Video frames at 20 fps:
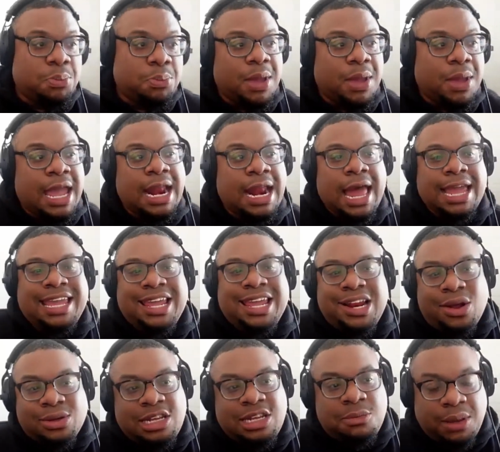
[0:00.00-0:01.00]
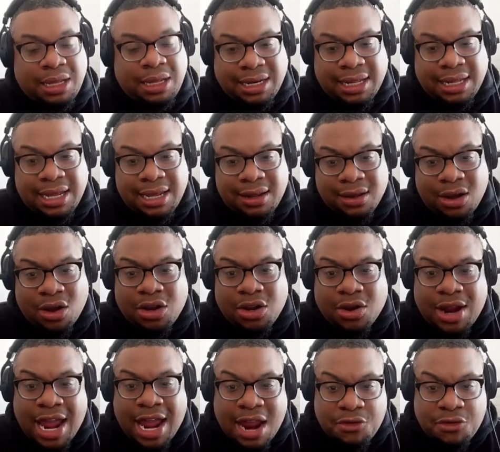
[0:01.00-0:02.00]
And like, you know, typically on your
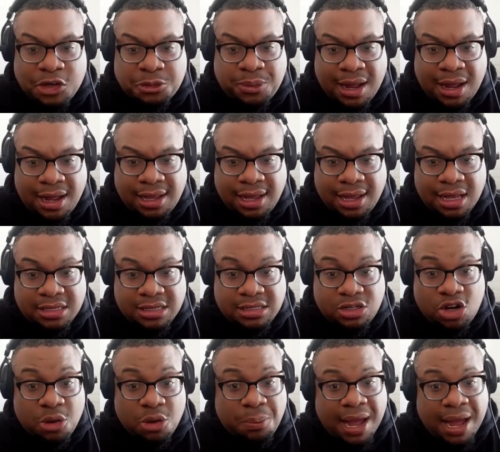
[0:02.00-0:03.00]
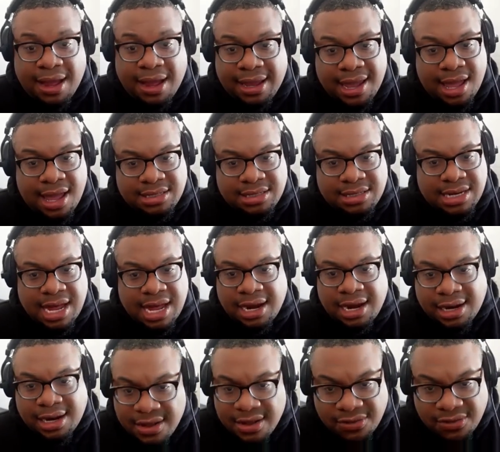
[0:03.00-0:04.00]
average podcast, your podcast is not
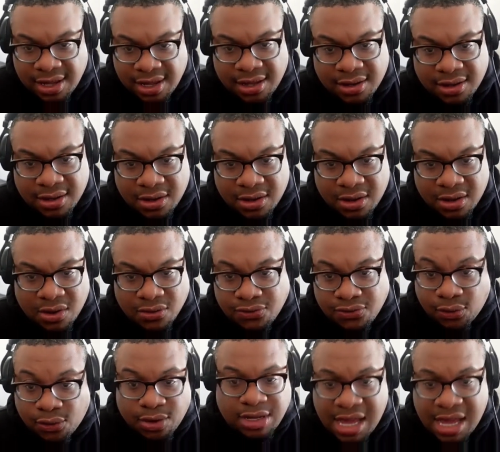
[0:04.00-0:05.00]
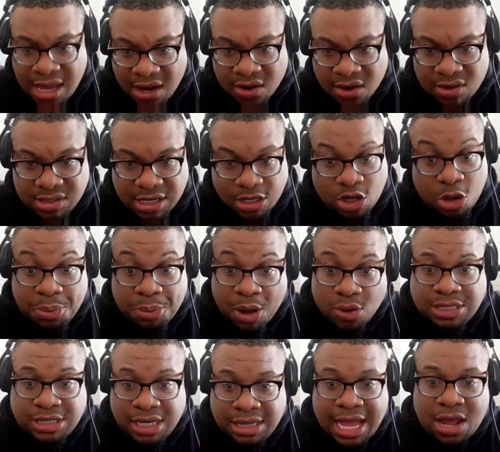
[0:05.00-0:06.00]
living for years. Like you
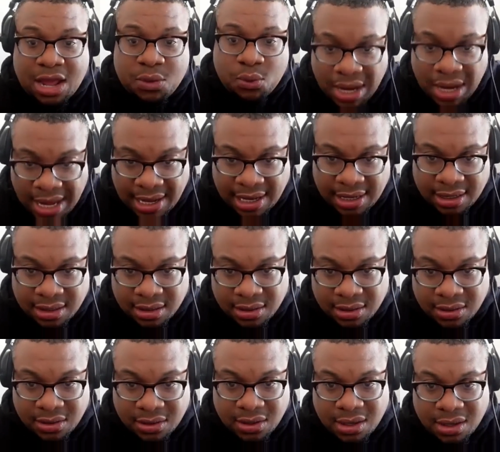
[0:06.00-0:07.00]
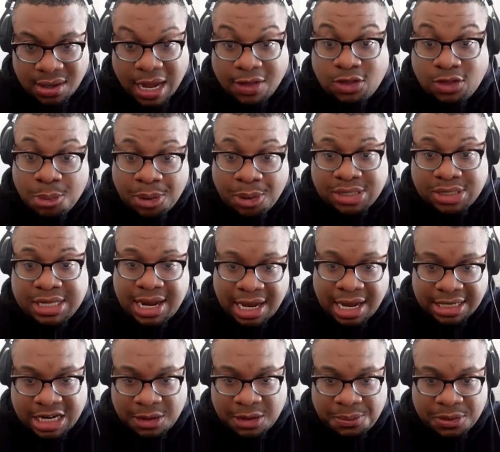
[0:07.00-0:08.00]
post it that week and then you post the
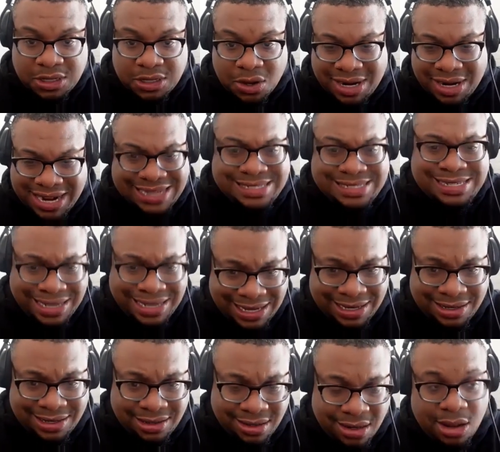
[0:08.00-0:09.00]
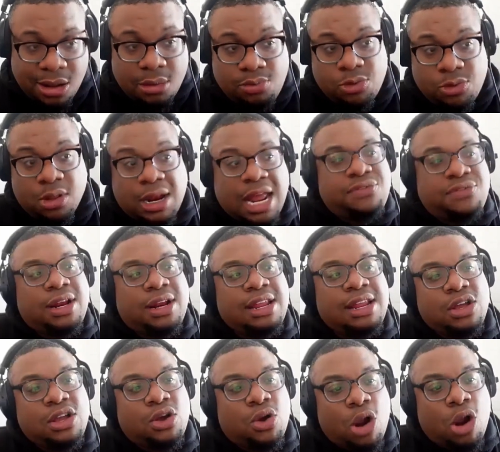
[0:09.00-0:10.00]
next episode and that's it. Like right. for
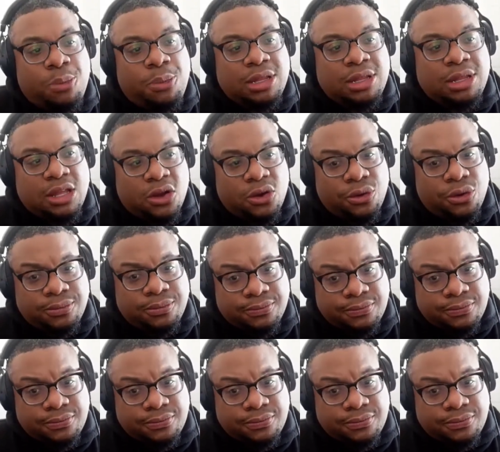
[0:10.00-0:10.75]
Living Corporate though,